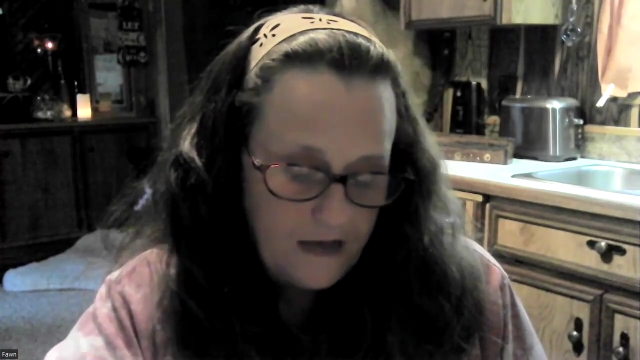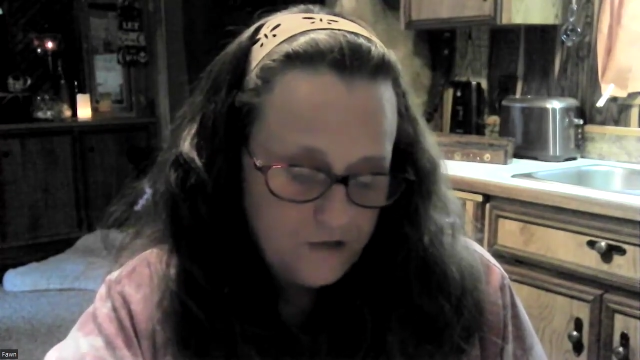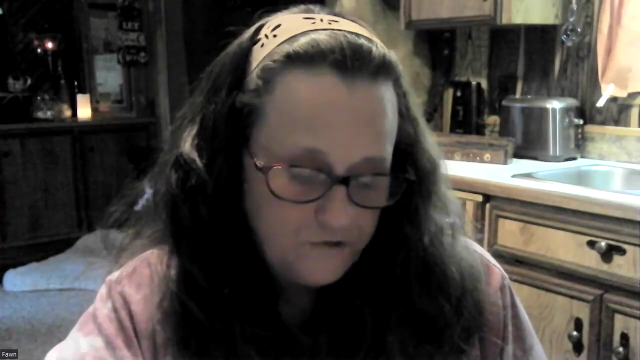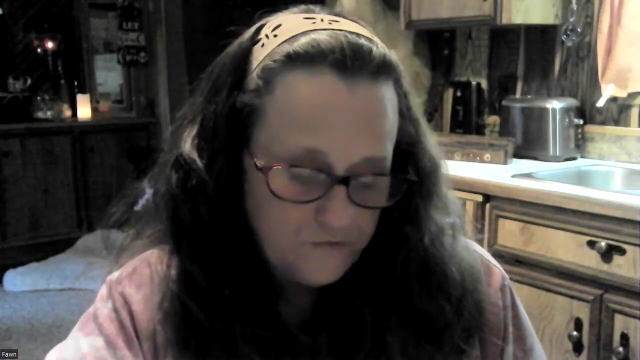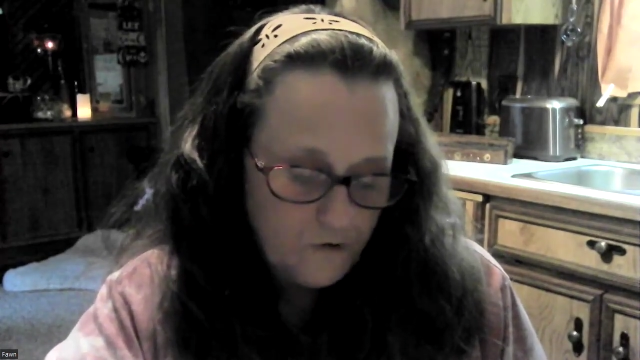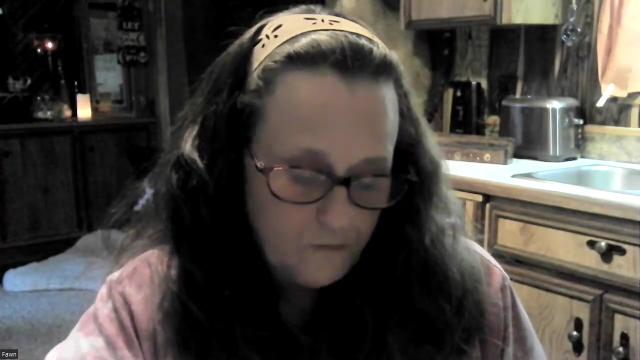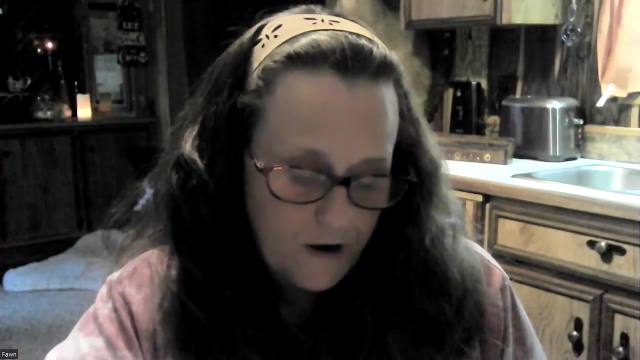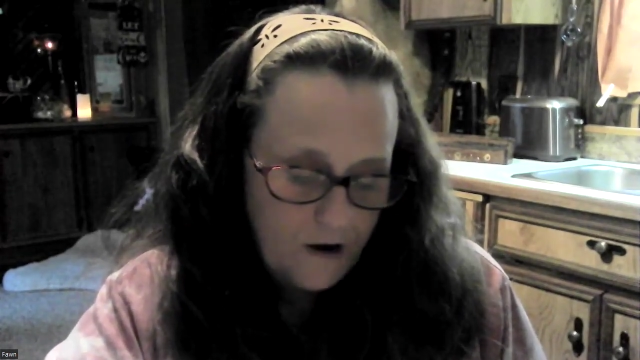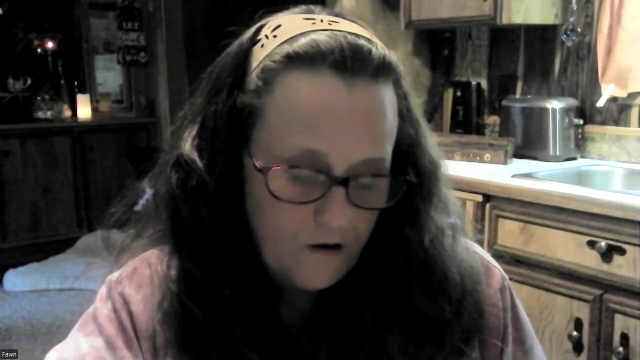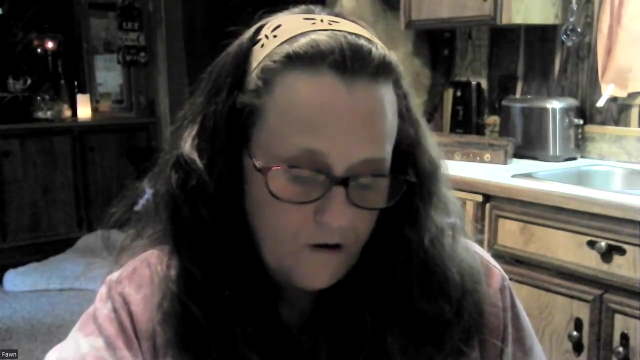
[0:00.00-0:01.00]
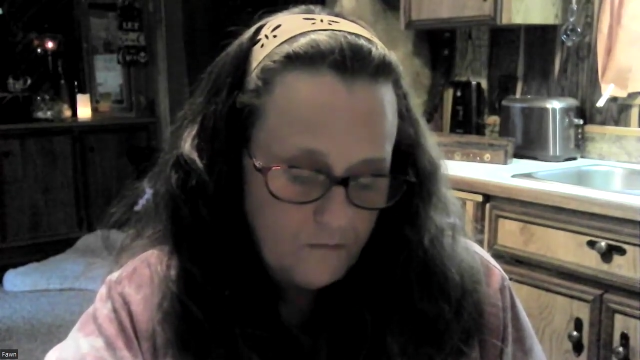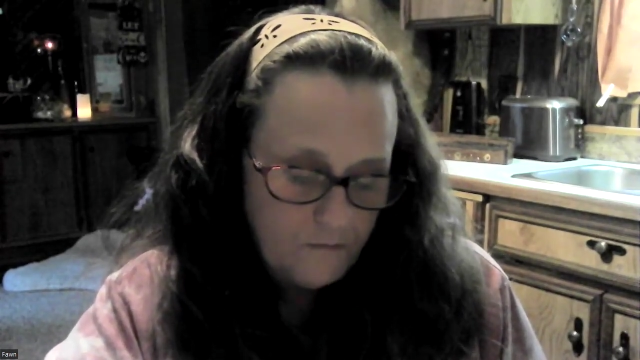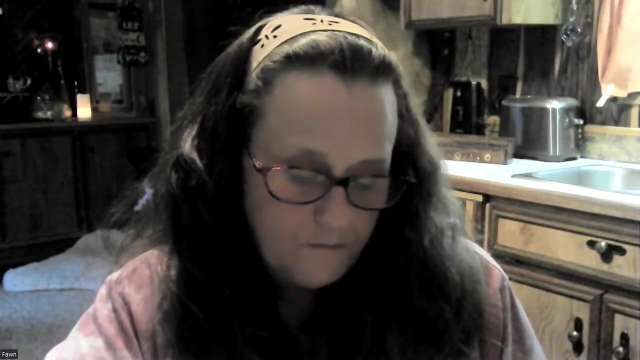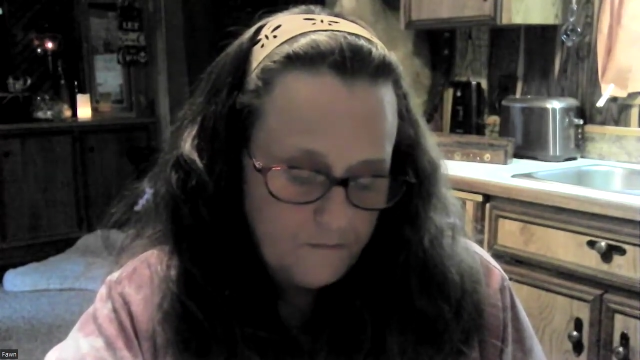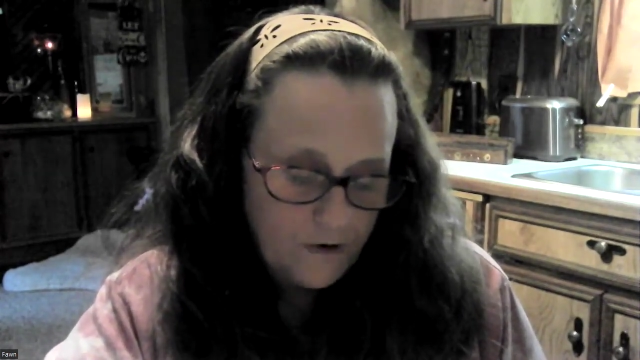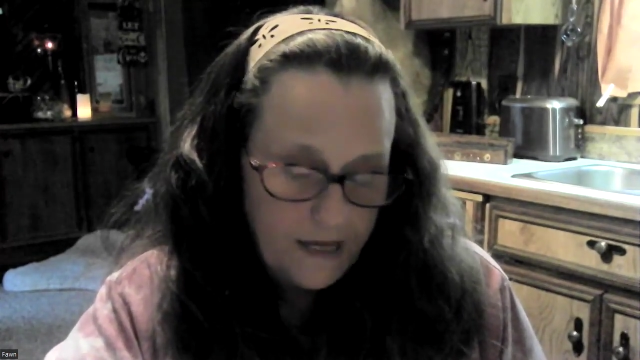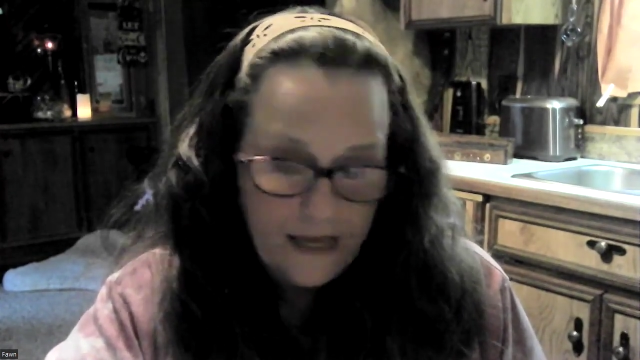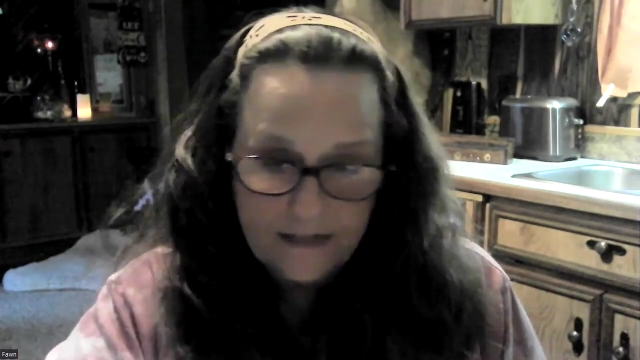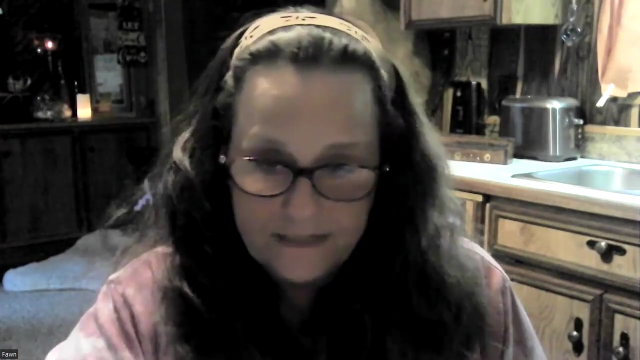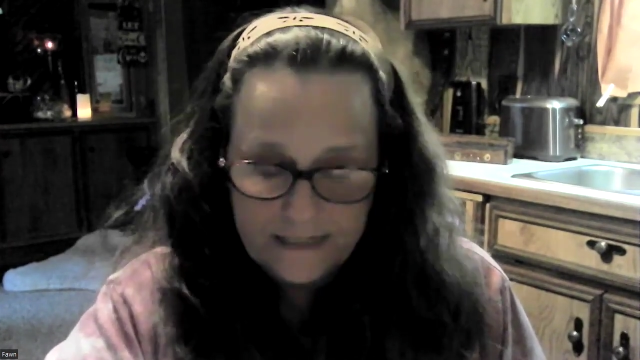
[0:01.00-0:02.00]
astral realm,
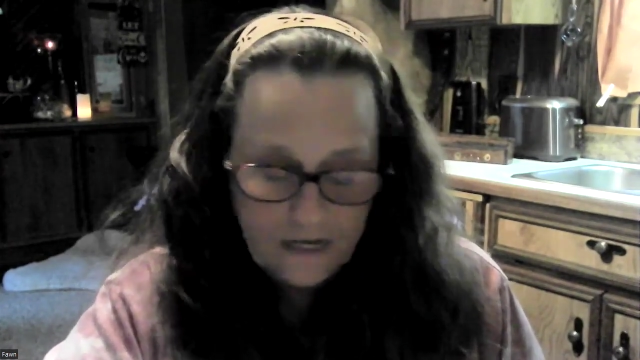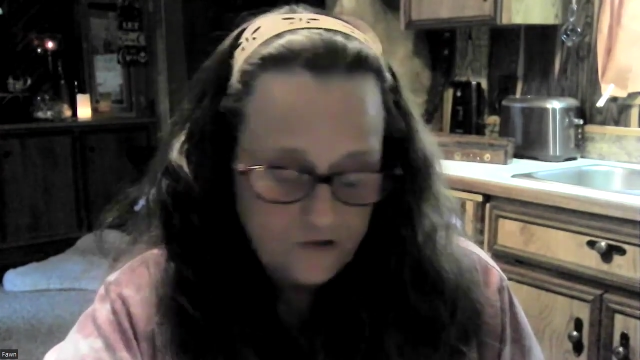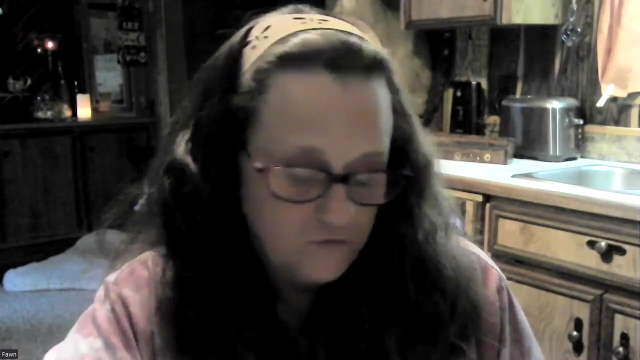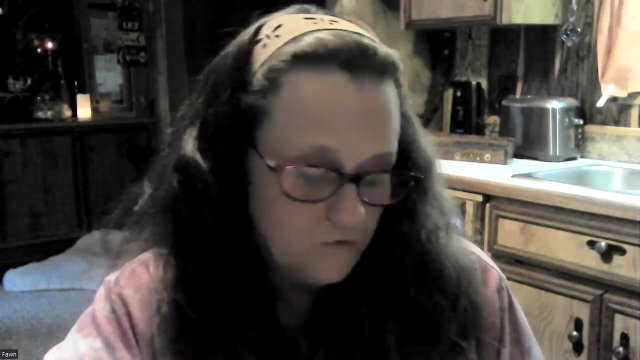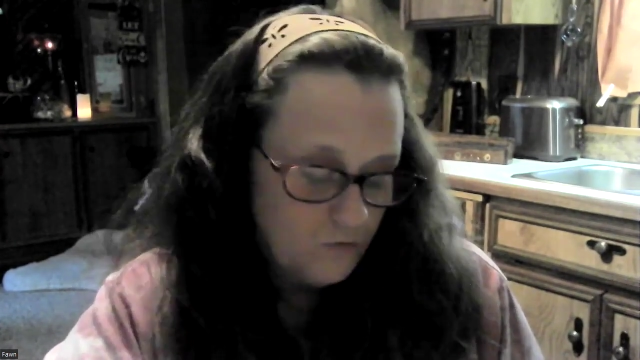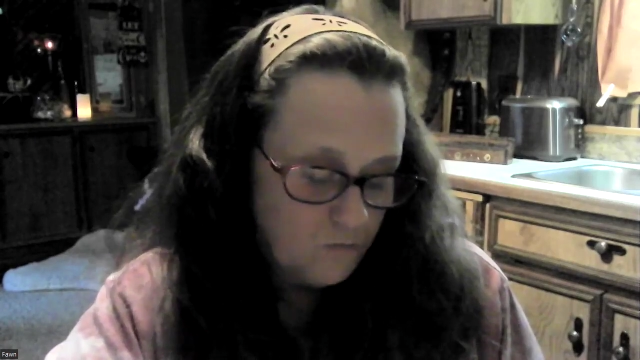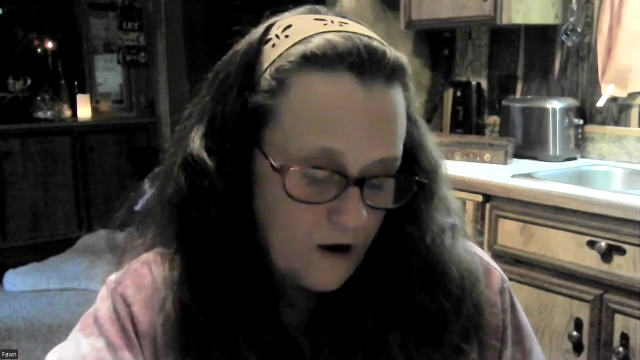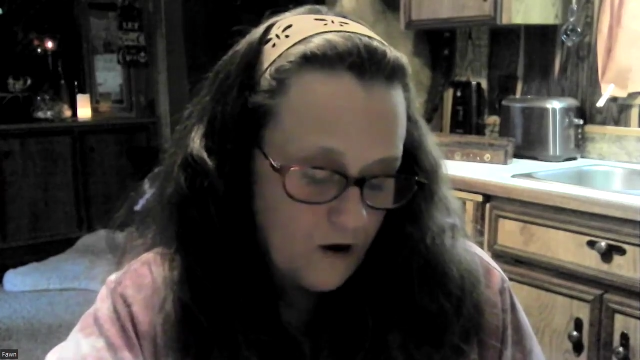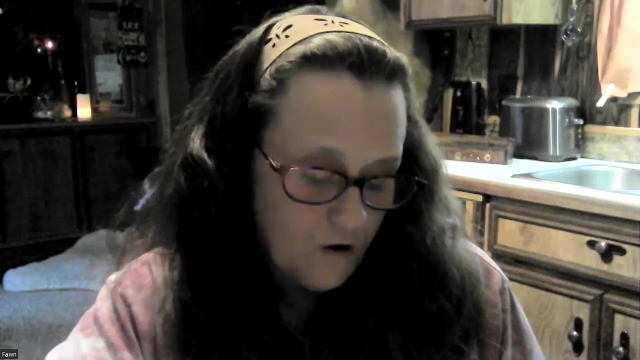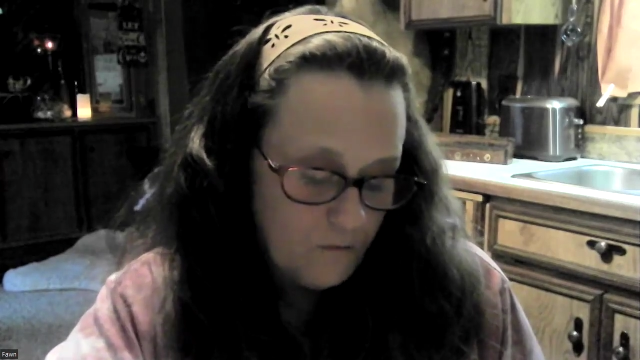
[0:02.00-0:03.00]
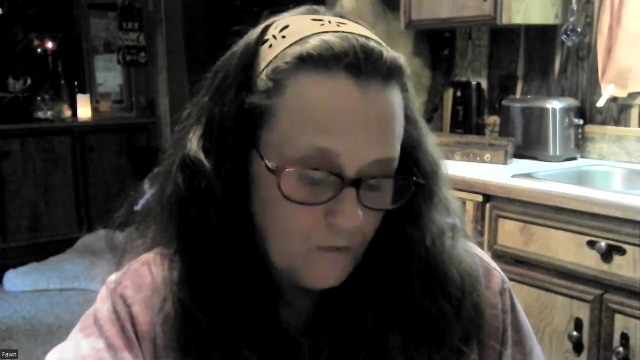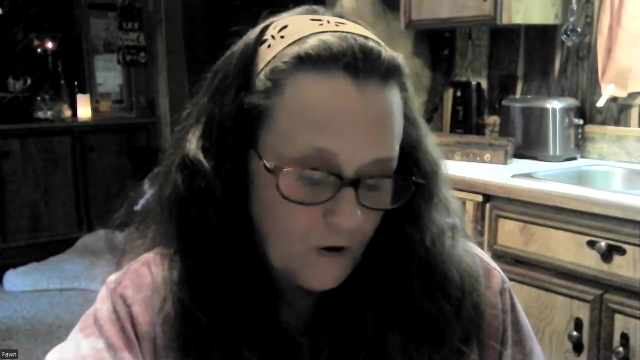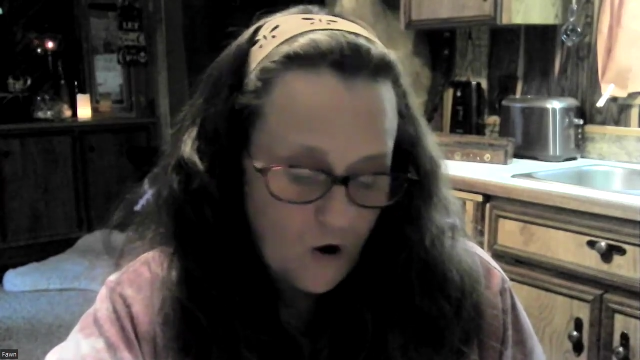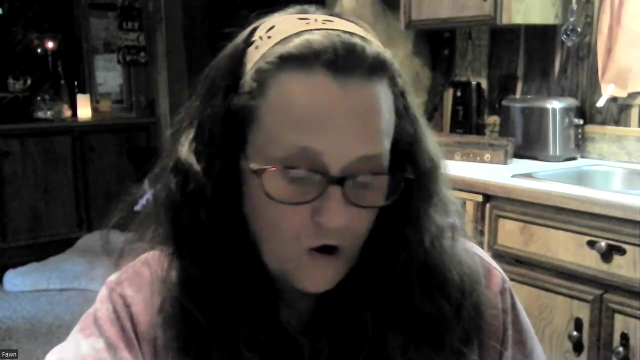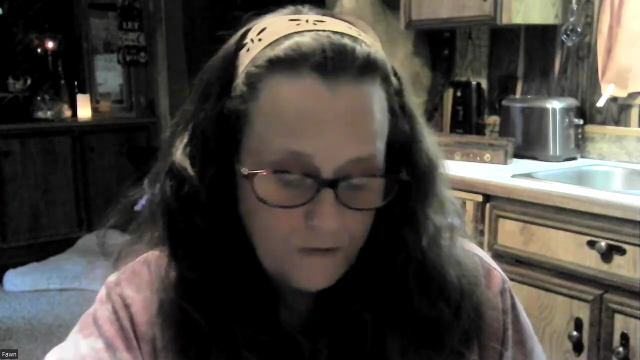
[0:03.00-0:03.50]
ancestral realm,